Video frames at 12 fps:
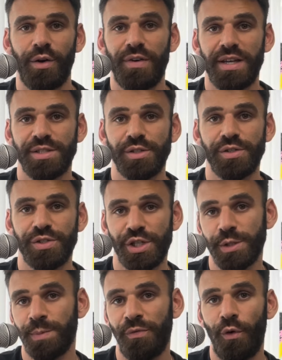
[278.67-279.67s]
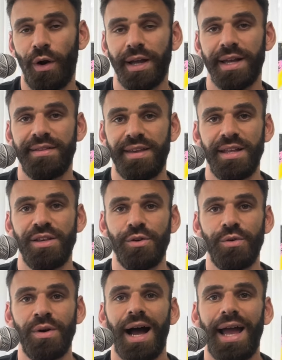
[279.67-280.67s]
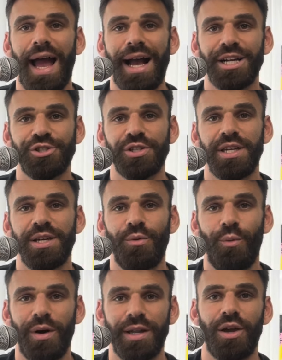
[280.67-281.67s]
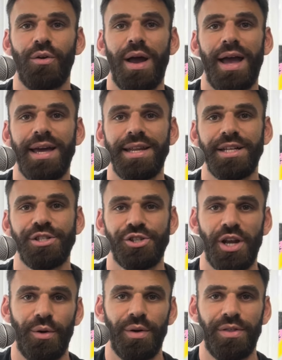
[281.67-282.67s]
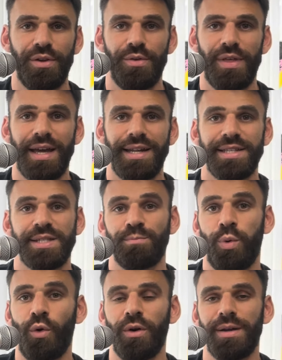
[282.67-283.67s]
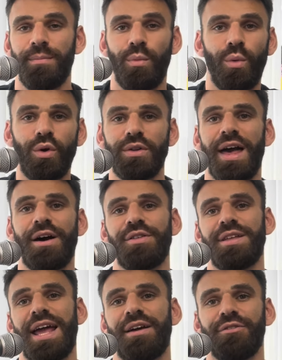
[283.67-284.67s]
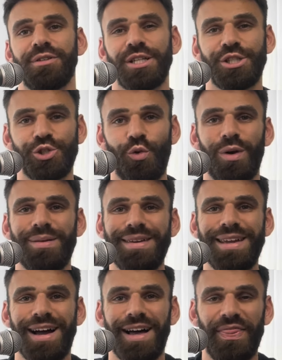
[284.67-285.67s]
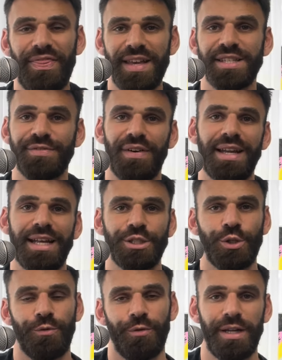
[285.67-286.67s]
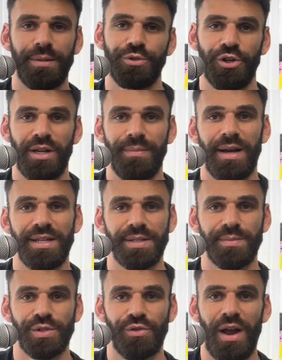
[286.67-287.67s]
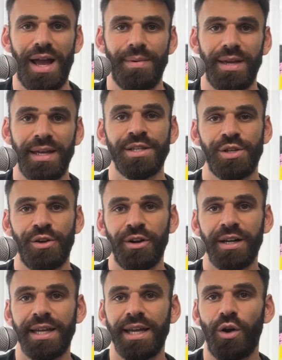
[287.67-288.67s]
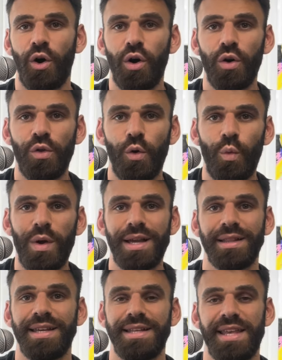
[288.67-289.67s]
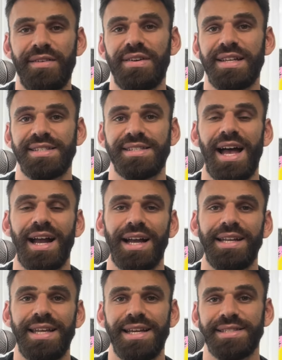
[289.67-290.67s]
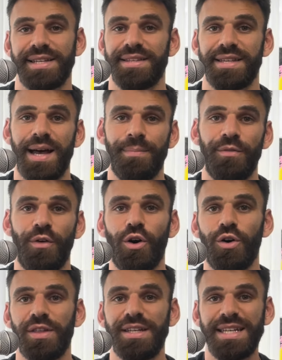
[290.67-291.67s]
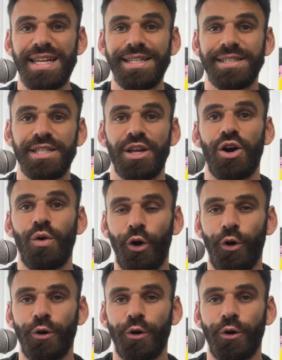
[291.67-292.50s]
Now, investors, just before I continue, I actually want to go ahead and share with you that it's important more now than ever to join me on this financial freedom journey by subscribing. So you're going to get all the weekly dividend stock ideas on top of all the need to know